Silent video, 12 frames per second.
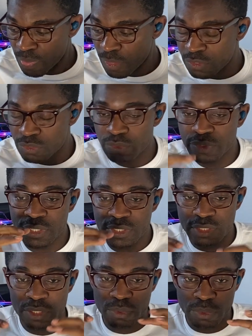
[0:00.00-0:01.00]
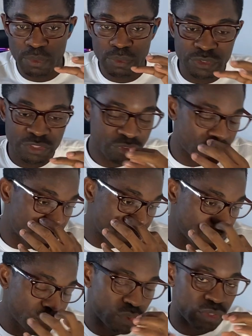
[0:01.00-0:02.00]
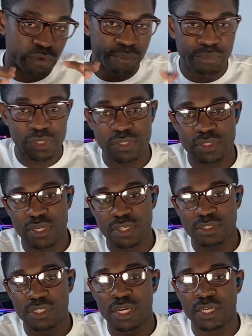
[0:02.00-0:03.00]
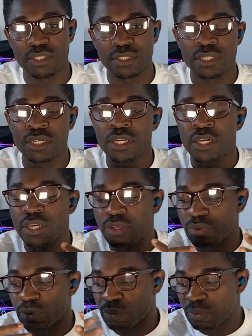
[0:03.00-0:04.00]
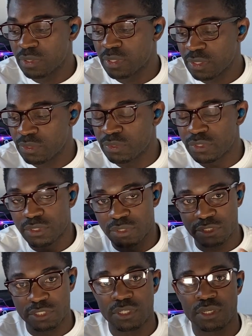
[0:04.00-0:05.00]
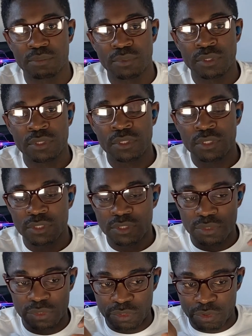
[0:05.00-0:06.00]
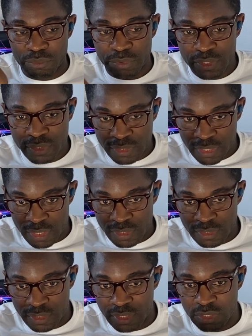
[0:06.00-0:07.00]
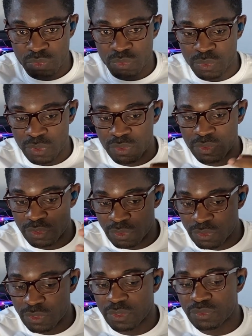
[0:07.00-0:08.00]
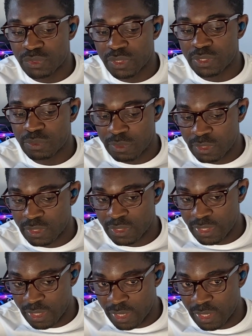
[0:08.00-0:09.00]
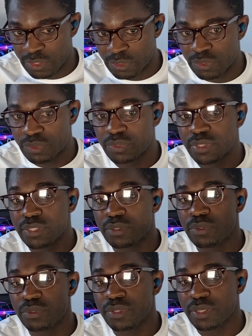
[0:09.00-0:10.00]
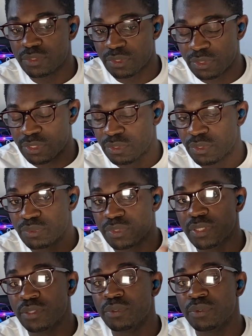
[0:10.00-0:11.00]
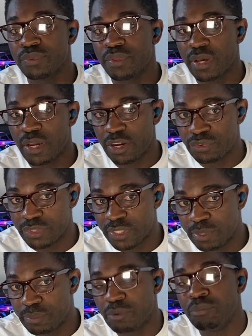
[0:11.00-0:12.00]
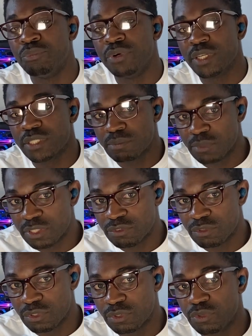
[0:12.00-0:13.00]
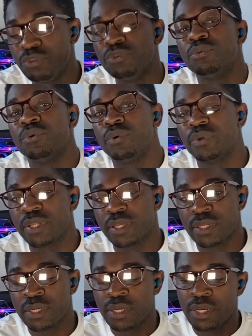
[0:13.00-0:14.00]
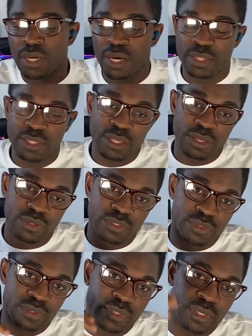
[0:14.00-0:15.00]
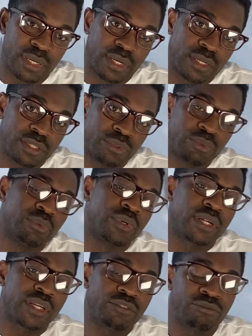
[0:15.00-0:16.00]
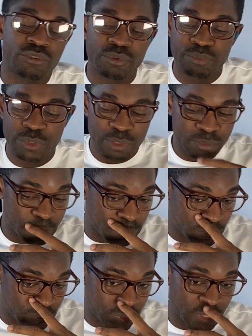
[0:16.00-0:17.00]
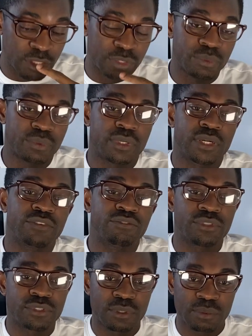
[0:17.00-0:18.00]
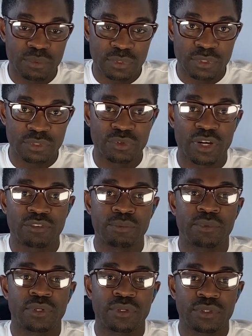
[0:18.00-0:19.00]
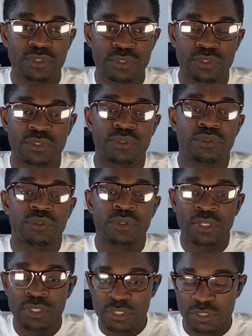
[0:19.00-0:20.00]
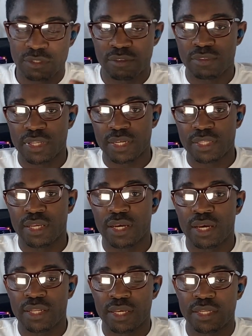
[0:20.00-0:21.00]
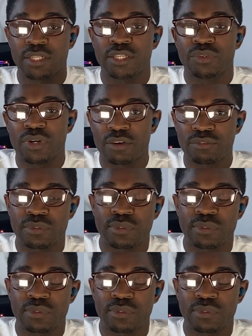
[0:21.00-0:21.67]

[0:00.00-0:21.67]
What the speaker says: So there's a whole difference between your business and your work or your job. So your business is what you don't really work there, you don't really go there every day, but brings money for you. You own it. And then on the other hand, you're working for people, you're working for someone, you have a boss or stuff like that, and then you have to